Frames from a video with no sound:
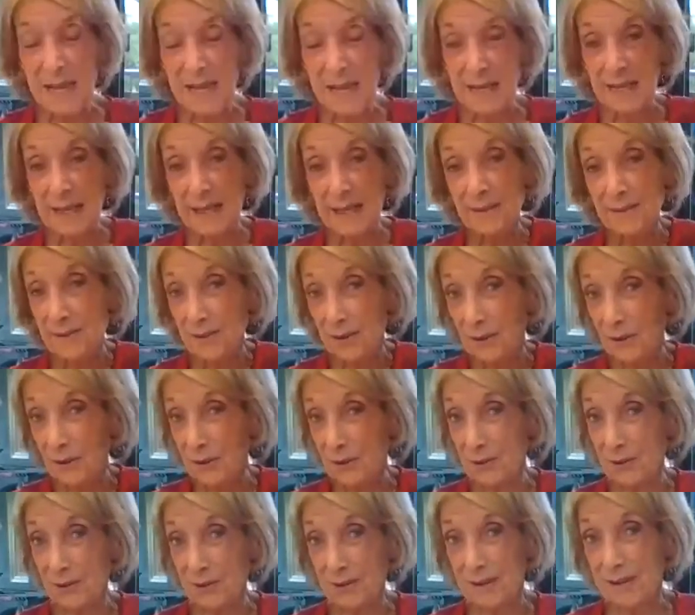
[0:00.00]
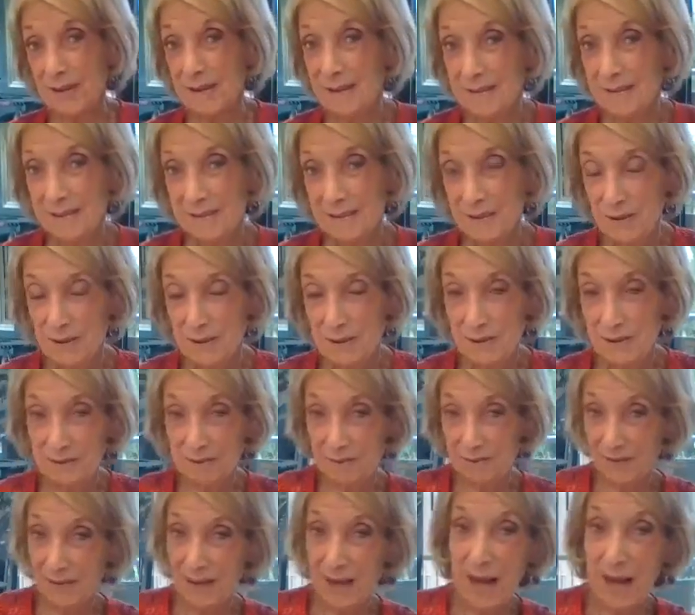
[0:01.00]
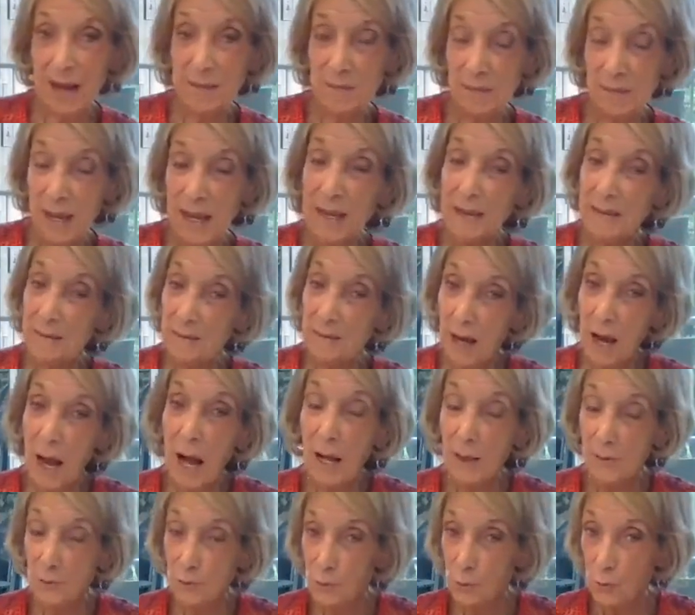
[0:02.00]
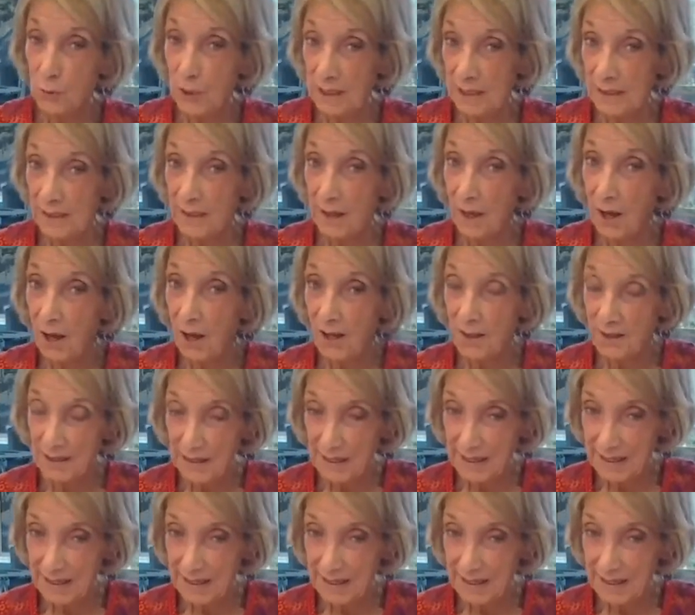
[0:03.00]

the handler. And I'll drink, I'll